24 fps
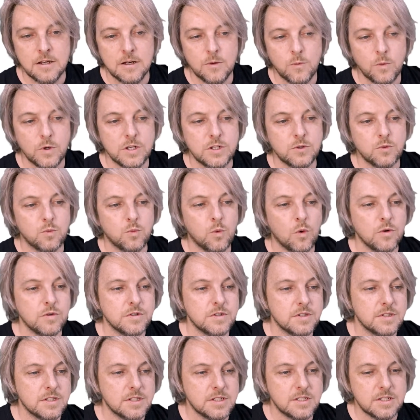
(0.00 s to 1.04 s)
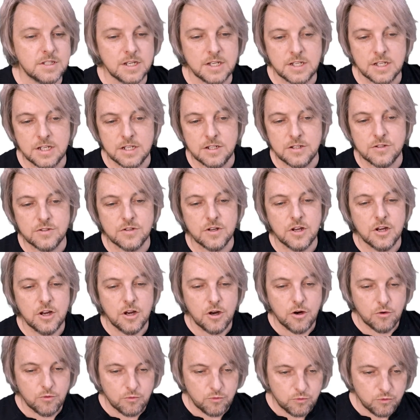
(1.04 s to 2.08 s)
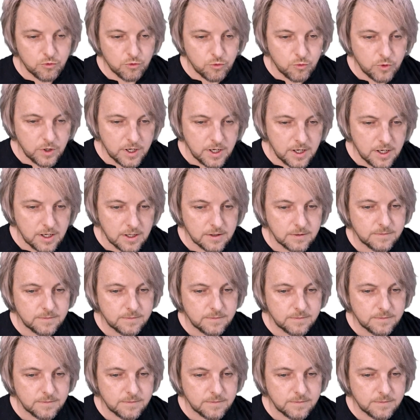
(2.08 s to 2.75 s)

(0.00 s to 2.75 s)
which wants the city's ruin.